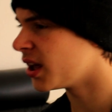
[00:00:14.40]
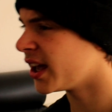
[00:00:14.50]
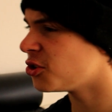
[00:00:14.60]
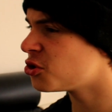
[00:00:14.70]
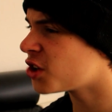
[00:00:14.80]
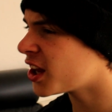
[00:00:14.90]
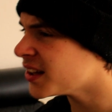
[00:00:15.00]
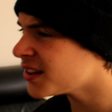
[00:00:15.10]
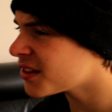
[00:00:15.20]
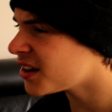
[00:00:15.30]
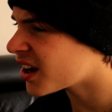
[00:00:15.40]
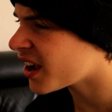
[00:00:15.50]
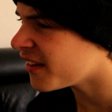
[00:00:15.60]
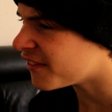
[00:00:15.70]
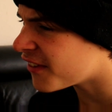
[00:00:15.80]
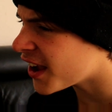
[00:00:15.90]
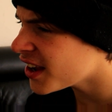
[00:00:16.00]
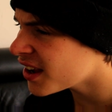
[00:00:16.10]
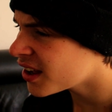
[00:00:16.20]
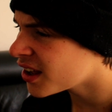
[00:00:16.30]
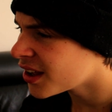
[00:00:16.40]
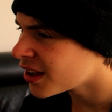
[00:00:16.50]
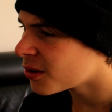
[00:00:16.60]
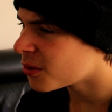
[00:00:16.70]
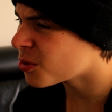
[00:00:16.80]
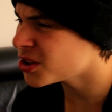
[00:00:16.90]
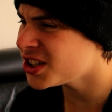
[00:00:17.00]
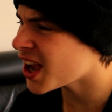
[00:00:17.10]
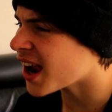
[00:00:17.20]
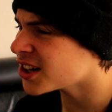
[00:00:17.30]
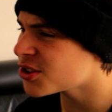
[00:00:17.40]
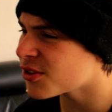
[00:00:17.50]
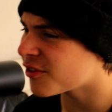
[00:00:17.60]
And you're trying this in a cafe? What the actual